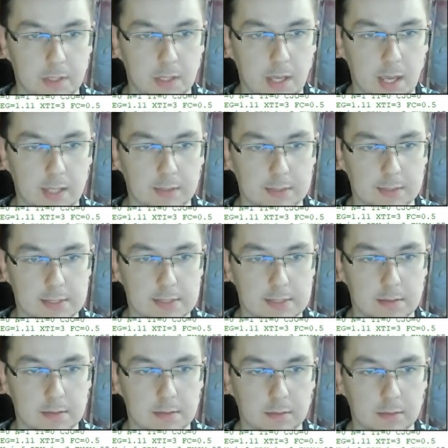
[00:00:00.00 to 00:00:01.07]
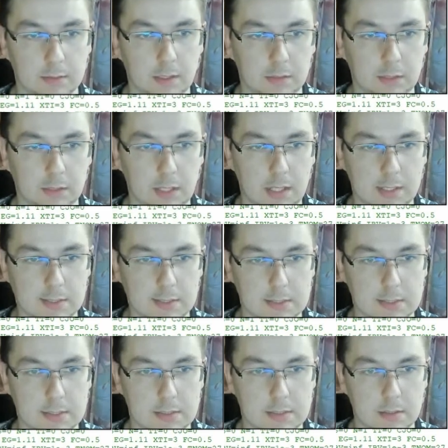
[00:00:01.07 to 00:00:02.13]
ends, dot
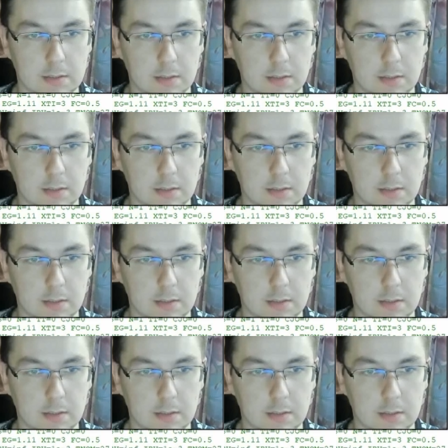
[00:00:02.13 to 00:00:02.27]
ends,